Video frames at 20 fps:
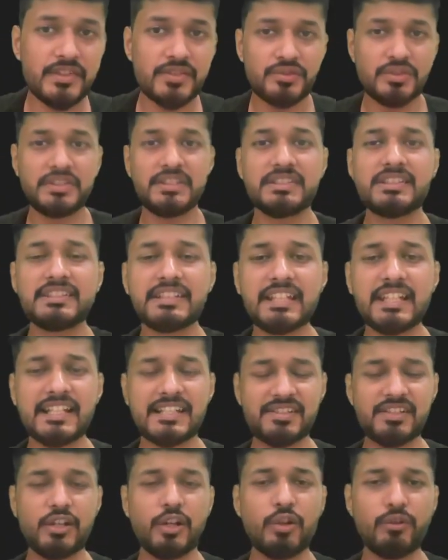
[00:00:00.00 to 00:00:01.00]
So this is an
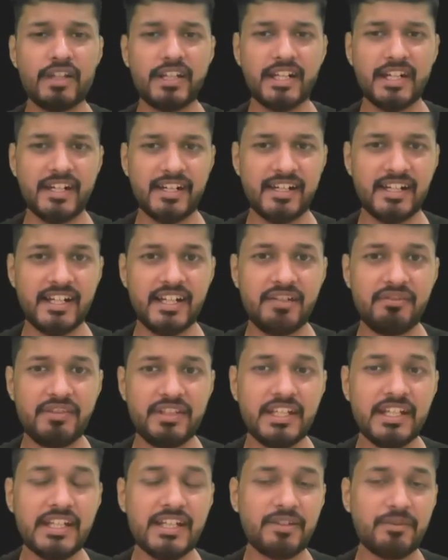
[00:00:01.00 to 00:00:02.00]
extra overhead, right?
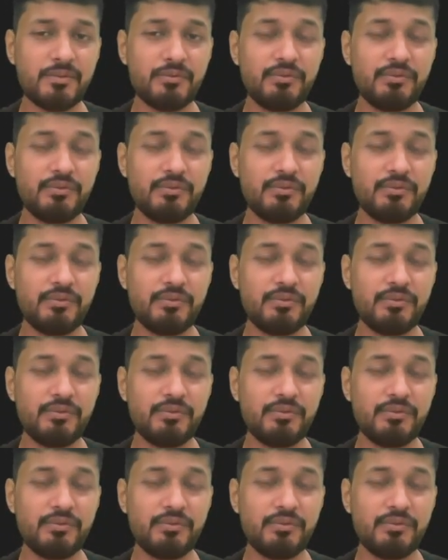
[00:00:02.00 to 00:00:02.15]
We are